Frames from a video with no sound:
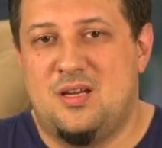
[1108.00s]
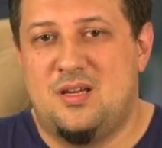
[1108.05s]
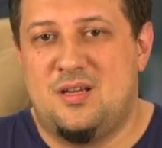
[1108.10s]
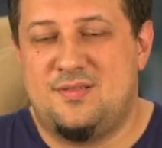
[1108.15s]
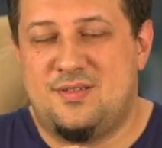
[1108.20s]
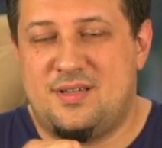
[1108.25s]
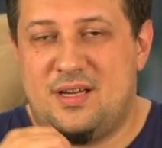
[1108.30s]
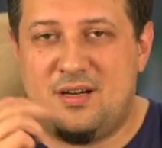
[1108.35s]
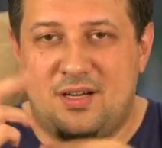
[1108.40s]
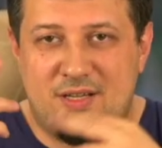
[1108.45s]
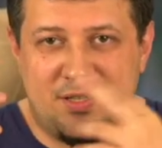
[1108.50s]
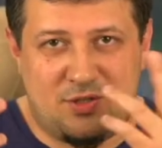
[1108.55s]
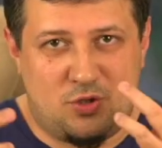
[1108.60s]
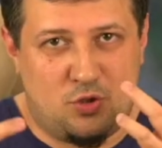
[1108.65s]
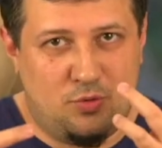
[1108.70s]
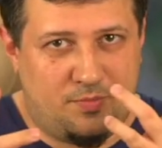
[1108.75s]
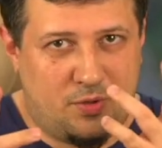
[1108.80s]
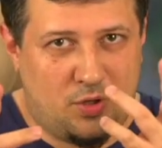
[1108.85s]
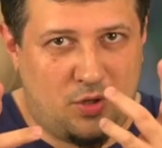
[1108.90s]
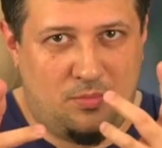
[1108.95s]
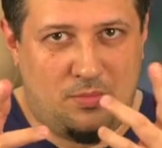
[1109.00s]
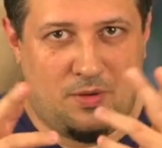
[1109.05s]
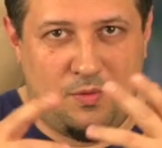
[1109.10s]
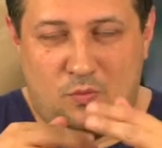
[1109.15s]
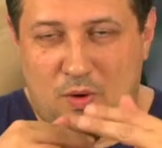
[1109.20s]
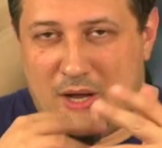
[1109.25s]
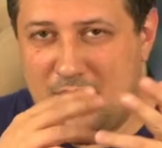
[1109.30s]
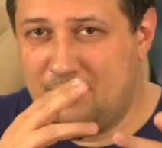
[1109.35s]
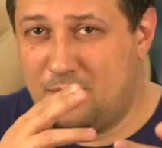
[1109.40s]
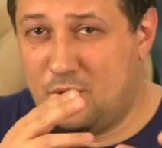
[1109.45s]
there is two problems.
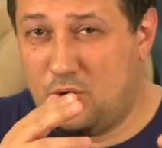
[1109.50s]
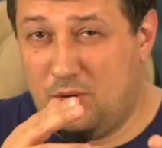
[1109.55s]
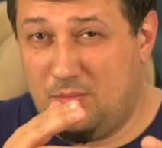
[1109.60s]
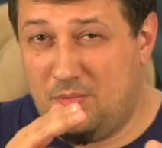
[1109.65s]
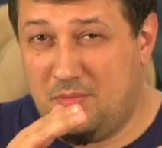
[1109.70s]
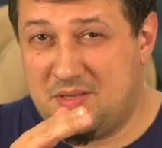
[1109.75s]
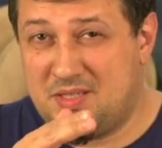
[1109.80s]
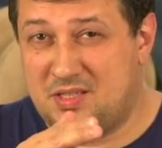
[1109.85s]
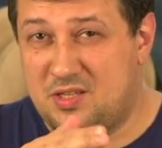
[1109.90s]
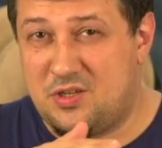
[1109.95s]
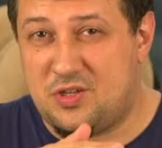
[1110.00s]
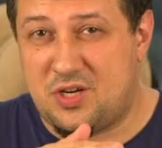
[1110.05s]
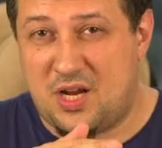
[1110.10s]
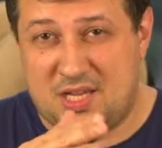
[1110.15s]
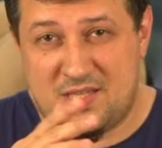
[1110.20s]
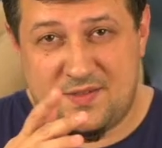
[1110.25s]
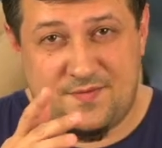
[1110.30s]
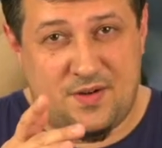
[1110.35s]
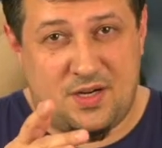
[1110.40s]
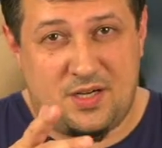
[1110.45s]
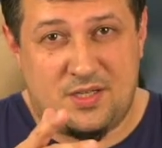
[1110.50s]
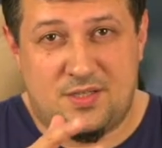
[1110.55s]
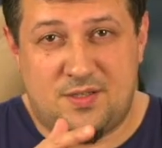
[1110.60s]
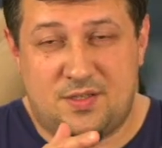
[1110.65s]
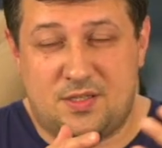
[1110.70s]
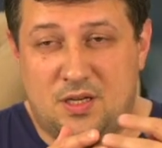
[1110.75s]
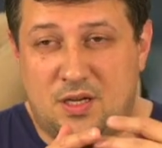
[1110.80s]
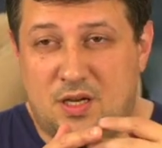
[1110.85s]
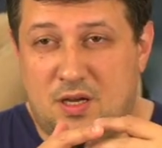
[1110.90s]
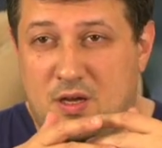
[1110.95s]
One problem is the transferred
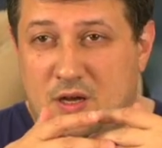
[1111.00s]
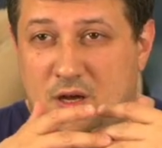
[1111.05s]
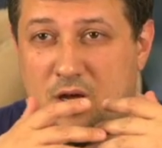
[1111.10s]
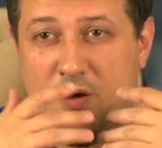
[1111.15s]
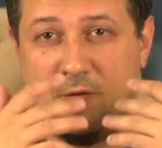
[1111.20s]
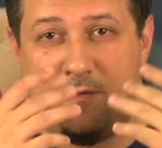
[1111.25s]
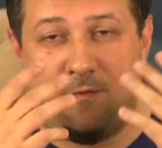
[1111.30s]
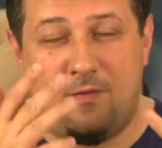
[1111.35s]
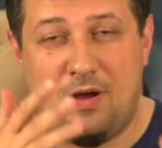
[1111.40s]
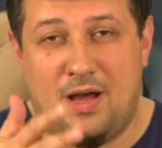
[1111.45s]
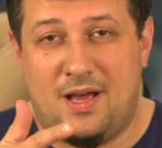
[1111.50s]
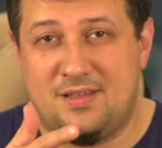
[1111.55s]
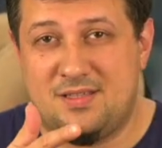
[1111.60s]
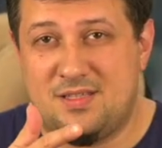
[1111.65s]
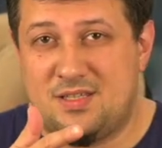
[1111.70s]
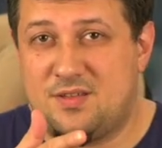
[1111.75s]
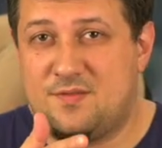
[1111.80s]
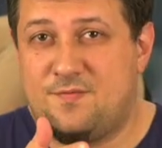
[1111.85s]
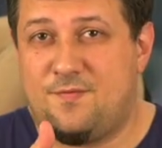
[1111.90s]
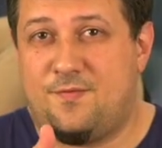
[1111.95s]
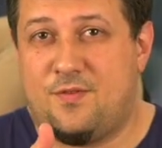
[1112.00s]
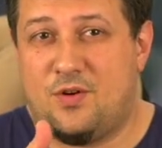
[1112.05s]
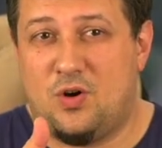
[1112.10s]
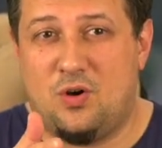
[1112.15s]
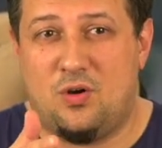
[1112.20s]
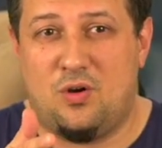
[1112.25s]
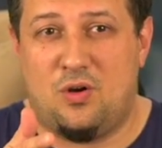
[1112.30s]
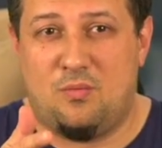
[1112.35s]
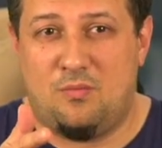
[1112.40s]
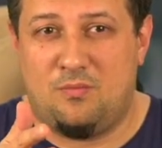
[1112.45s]
funds
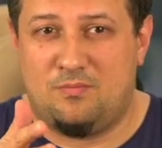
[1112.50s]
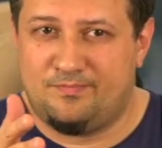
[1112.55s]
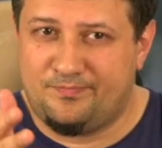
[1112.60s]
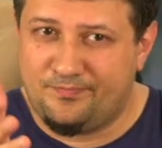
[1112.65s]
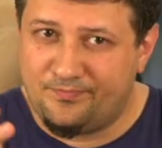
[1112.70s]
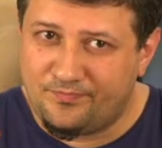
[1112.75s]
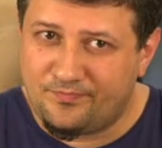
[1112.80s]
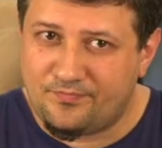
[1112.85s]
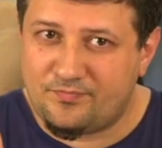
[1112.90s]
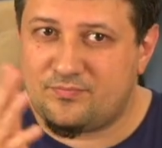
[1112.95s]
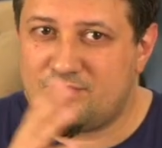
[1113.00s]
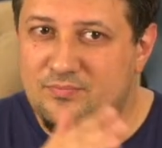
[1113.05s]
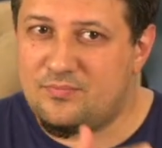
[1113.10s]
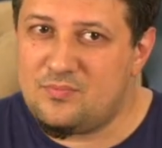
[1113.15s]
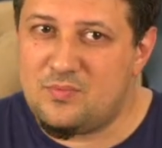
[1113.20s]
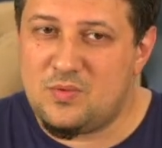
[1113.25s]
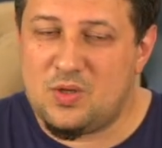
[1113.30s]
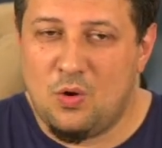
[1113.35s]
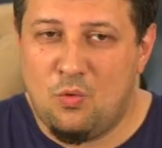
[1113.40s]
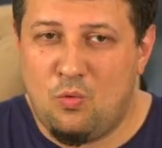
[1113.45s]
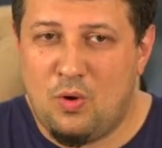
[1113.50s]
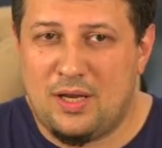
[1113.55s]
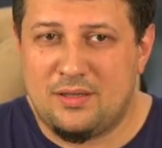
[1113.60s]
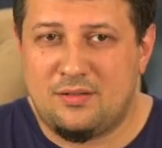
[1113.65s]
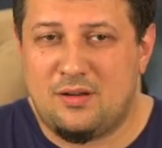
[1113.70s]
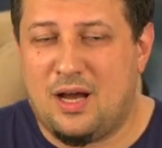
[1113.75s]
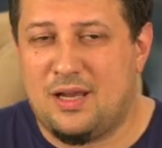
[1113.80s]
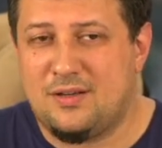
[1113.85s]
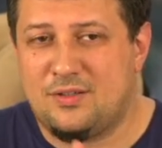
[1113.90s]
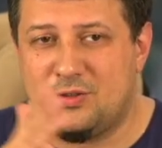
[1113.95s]
from one
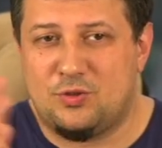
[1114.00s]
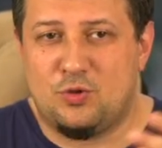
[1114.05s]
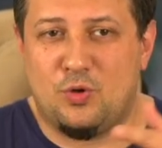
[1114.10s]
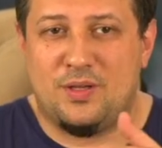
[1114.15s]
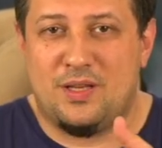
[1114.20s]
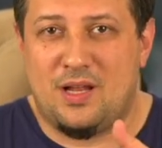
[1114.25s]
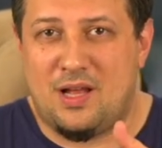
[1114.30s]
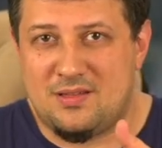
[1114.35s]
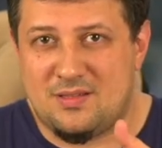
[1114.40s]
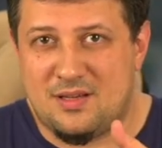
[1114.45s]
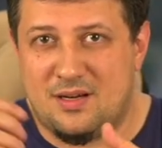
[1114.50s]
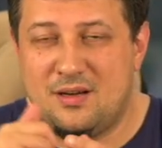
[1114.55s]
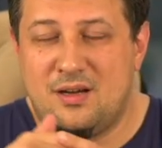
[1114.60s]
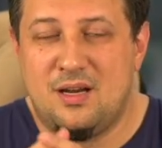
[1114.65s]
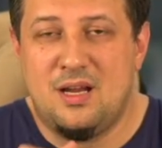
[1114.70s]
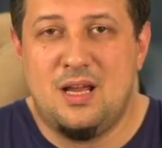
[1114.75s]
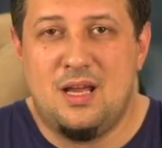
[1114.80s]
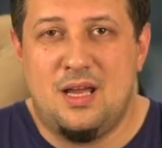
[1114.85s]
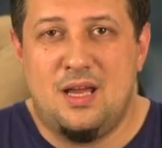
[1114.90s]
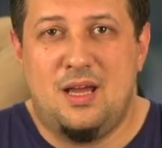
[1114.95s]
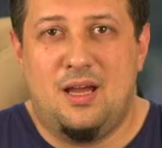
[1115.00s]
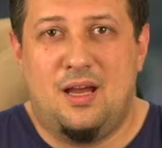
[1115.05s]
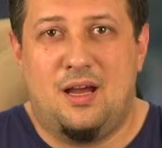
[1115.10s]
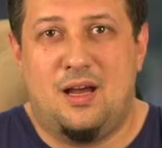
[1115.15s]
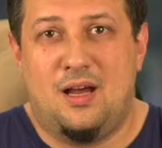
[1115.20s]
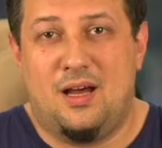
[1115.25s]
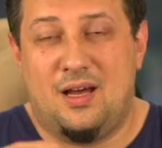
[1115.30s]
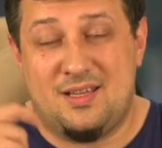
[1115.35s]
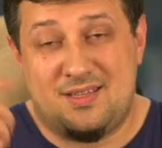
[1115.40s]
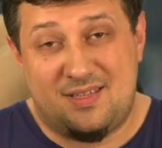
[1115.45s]
country to another.
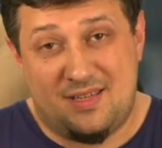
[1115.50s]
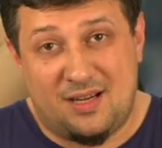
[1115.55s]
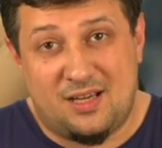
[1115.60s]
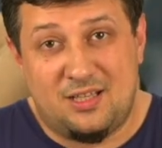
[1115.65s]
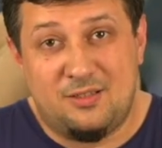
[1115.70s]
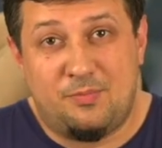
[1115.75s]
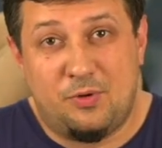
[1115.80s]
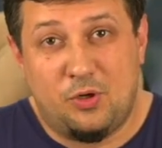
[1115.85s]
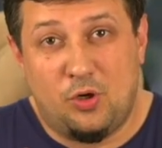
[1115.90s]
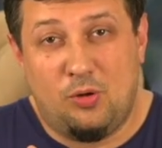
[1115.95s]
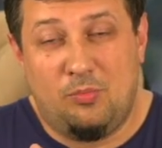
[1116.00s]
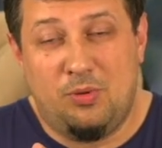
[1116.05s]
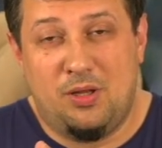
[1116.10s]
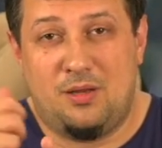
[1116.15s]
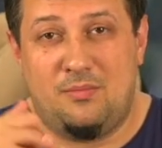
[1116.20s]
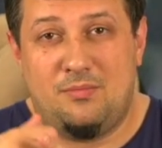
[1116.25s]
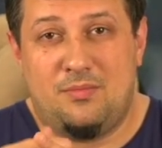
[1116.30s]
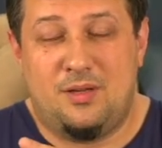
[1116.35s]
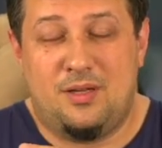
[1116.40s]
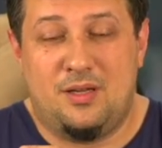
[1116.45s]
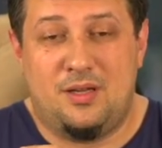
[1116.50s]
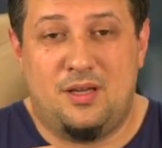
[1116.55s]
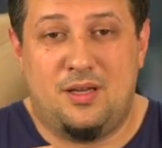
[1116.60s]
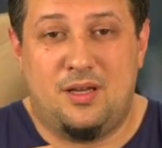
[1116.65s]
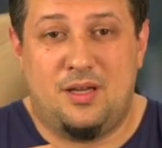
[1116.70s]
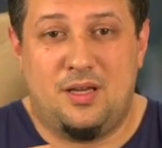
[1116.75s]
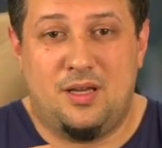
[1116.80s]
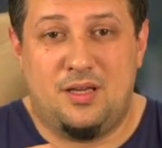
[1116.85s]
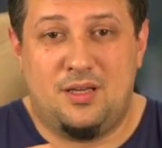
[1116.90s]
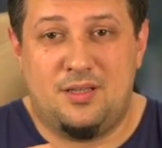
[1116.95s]
Second problem
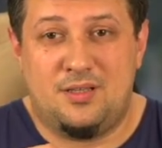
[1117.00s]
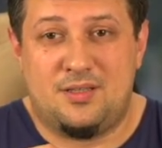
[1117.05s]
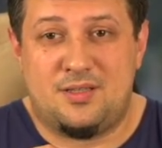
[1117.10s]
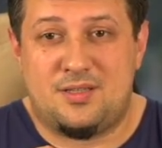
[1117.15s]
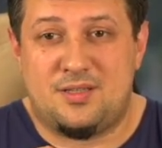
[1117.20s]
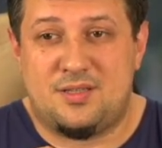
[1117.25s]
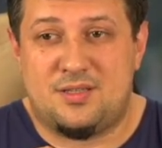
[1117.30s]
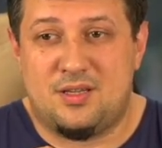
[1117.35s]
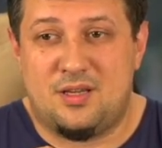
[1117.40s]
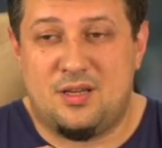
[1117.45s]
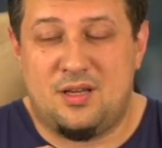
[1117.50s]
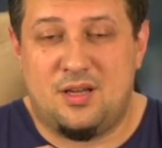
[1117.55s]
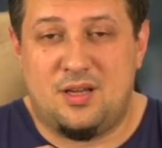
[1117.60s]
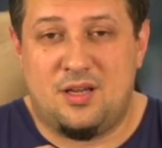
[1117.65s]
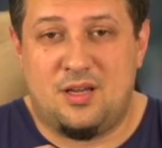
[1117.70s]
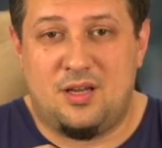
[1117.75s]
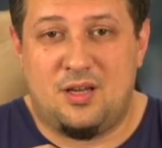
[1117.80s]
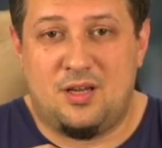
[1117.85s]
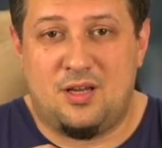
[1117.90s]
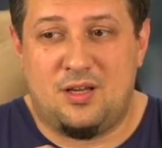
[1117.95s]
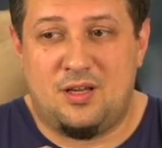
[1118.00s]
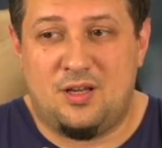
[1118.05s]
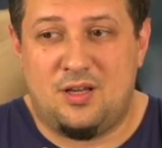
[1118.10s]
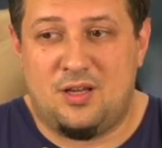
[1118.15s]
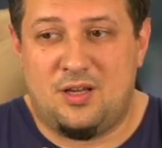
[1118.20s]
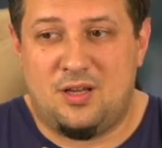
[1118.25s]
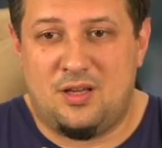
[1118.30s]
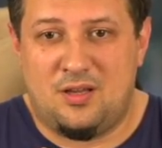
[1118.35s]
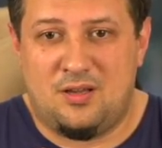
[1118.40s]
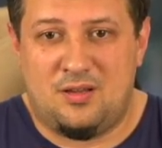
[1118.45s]
is
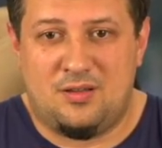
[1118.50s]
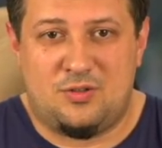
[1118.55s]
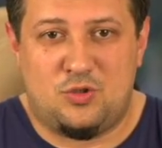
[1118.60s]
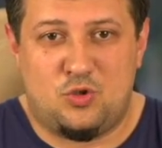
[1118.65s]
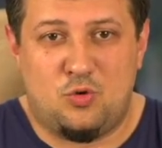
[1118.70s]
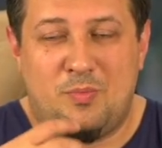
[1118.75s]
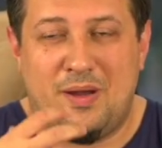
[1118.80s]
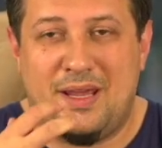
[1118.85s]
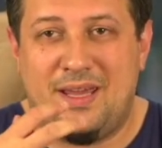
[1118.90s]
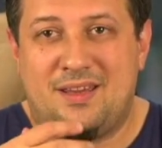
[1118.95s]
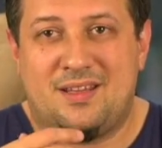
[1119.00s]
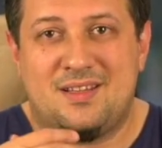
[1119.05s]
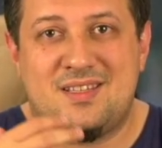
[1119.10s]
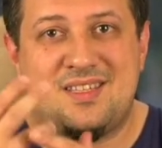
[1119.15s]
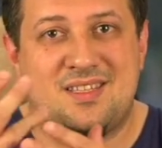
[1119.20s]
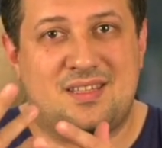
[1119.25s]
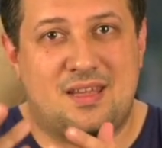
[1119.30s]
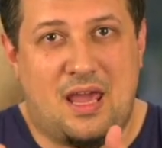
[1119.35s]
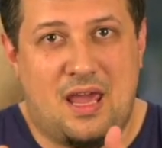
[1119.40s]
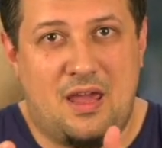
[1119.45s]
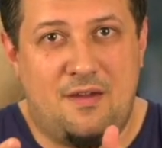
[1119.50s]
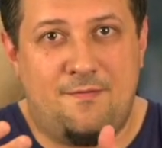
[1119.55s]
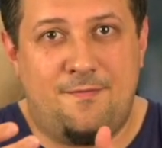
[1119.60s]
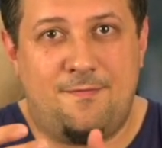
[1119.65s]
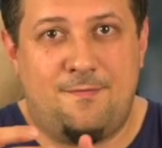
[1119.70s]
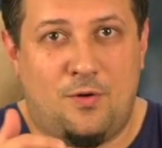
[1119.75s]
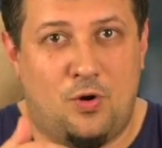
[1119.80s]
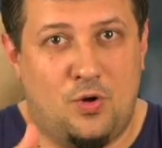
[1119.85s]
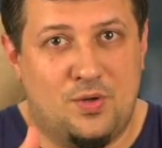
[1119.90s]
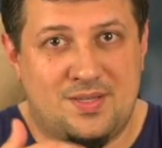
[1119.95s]
to make it safe
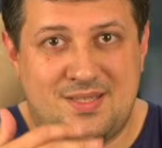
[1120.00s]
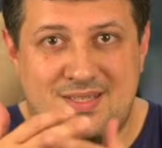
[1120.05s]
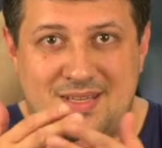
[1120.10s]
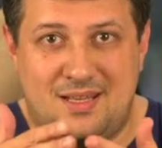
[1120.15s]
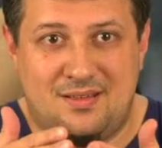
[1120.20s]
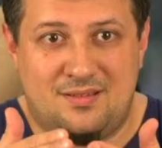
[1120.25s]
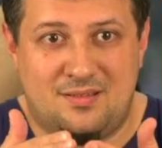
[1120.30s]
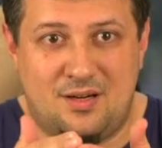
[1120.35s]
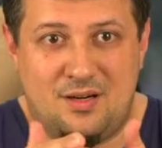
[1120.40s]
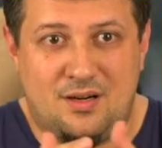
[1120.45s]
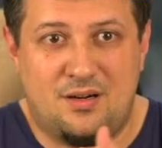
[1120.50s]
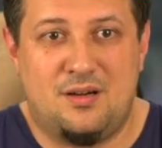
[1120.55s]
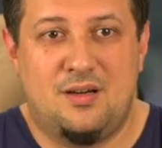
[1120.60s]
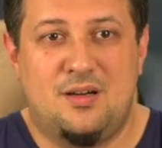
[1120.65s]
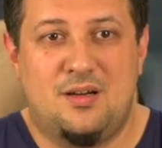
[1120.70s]
for sender.